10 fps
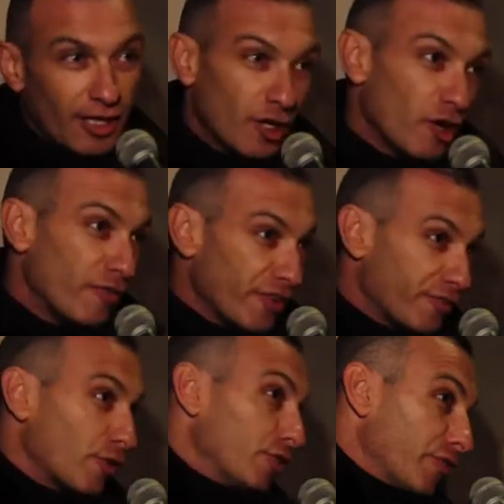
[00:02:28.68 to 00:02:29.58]

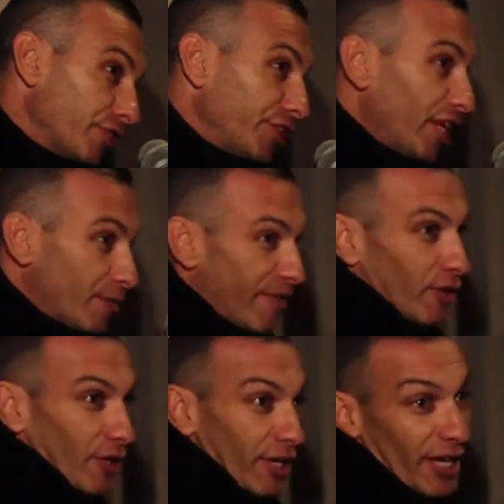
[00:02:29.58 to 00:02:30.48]
overthrow the regime,
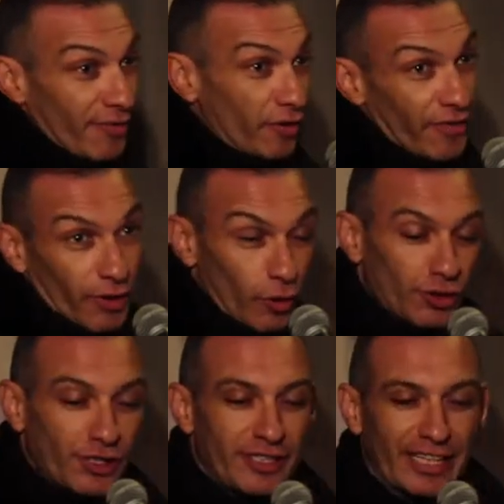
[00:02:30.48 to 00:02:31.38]
have a
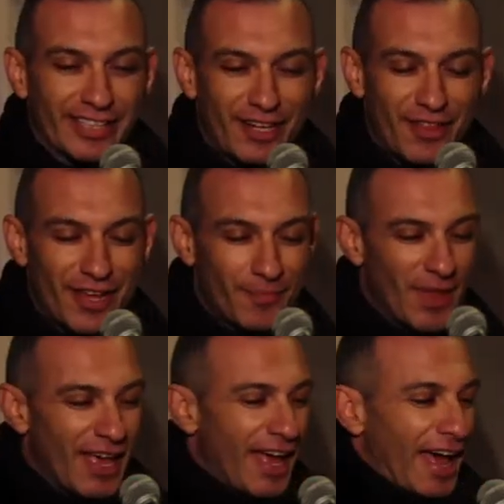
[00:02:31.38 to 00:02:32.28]
revolution, that kind of thing.
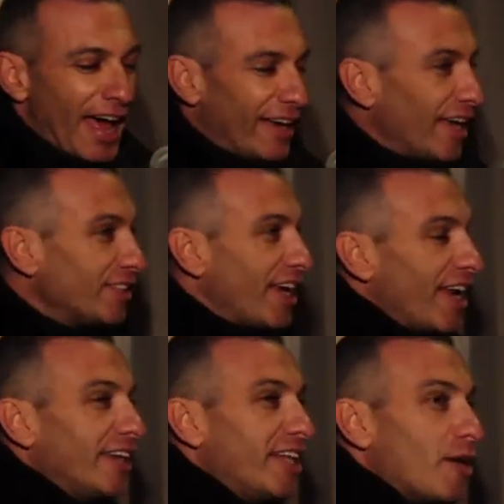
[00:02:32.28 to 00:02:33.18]
And as they
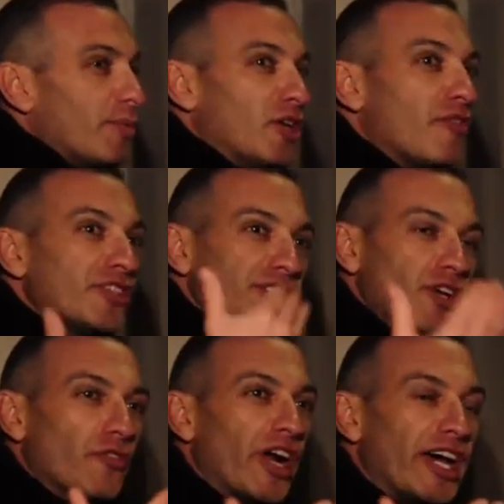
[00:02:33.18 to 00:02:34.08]
lined up, an
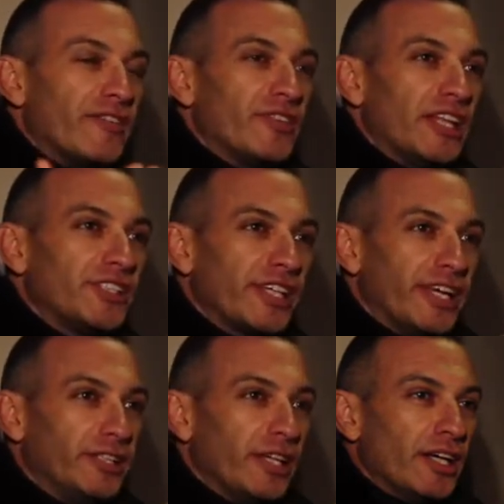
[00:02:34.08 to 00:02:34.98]
officer arrived and
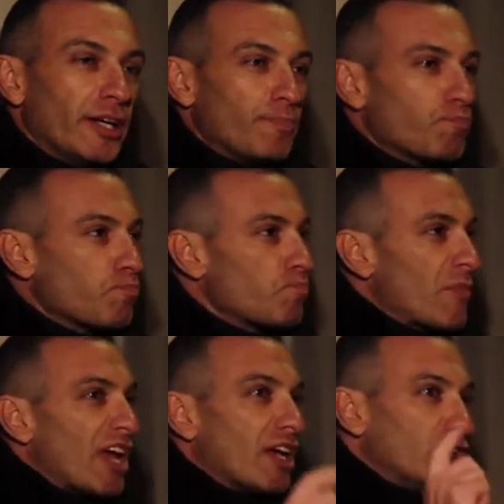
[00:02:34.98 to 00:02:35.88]
said,
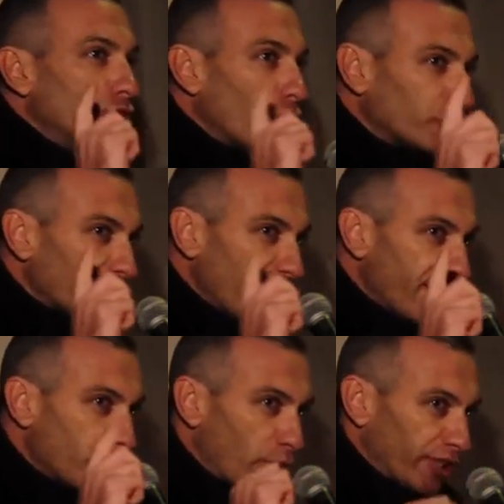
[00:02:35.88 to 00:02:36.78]
not
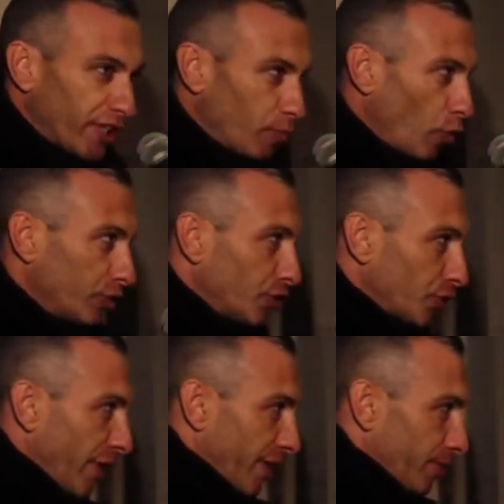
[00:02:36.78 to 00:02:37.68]
everyone can board the
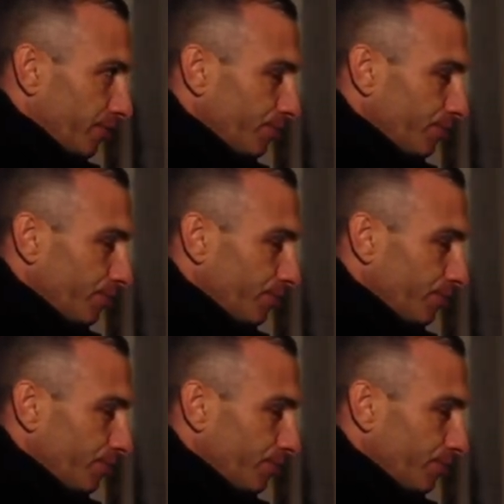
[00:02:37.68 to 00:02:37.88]
train.